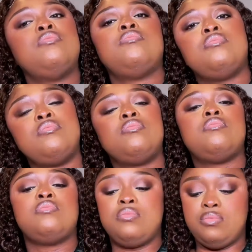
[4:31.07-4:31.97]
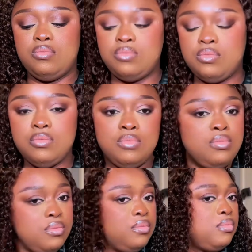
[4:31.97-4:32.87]
I do feel like because of the
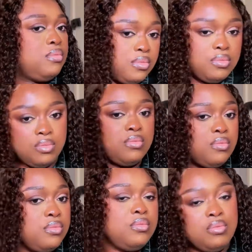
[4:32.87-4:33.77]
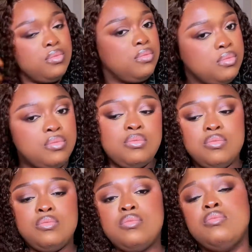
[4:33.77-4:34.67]
color, because I don't know, for
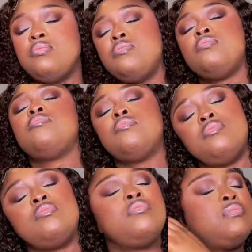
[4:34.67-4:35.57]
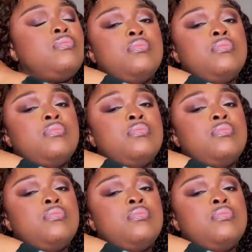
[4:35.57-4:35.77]
reasons, I do tell brands, I